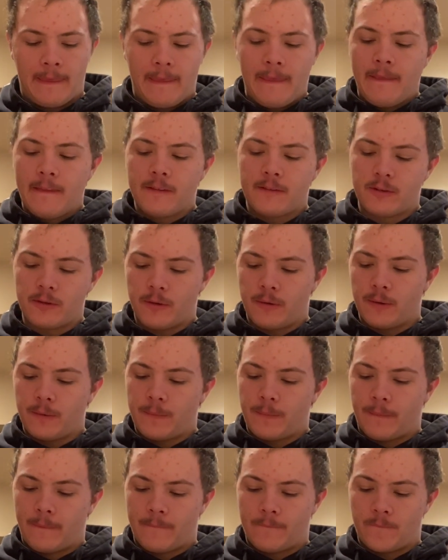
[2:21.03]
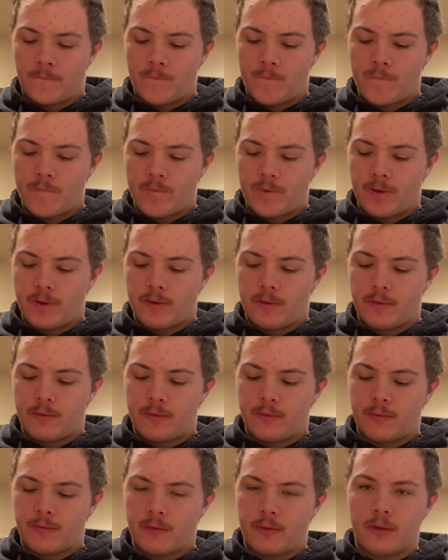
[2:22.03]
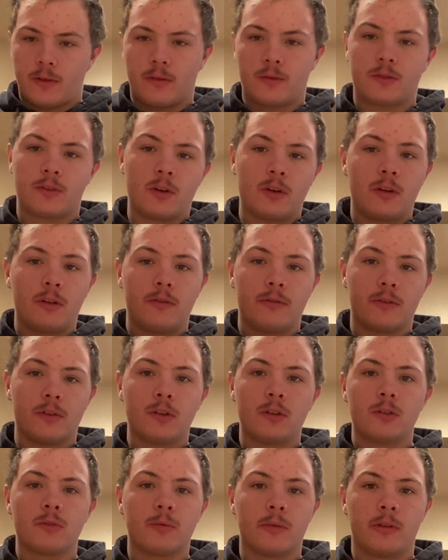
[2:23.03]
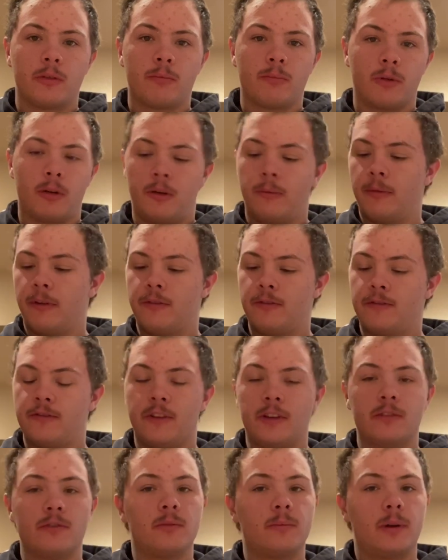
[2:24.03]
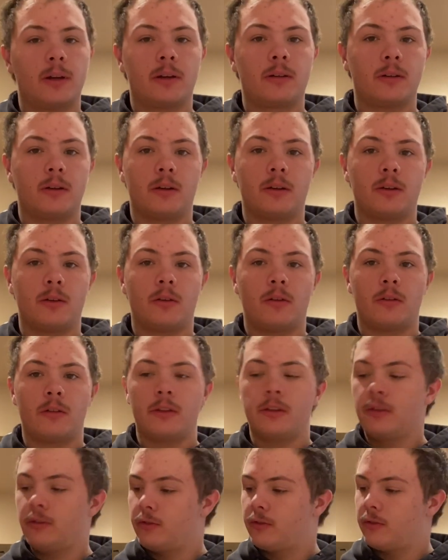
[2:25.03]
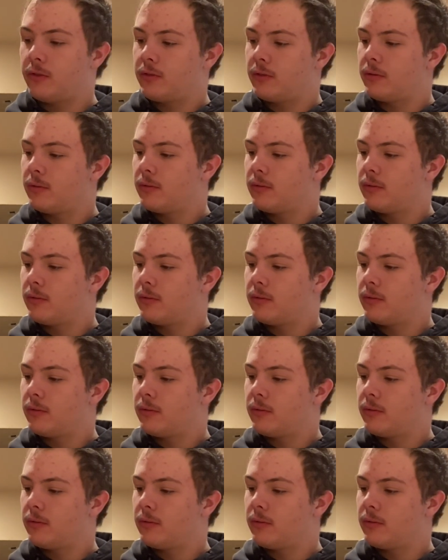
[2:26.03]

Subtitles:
So, I'll start off first with probably my favorite Bakugan in all of this.